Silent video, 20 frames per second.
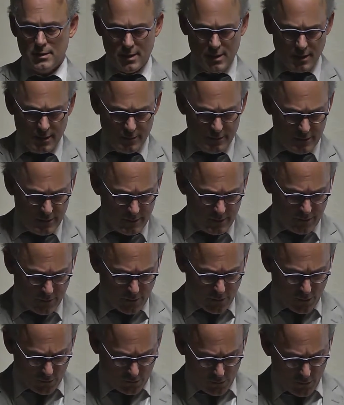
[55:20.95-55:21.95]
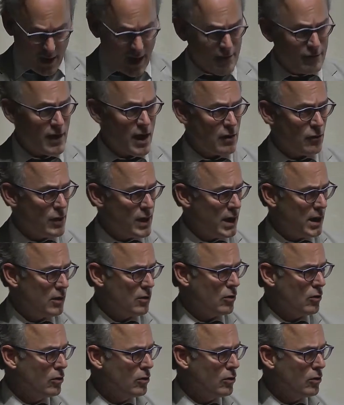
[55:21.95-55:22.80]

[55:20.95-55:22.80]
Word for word: Um, for those of you who have not read it,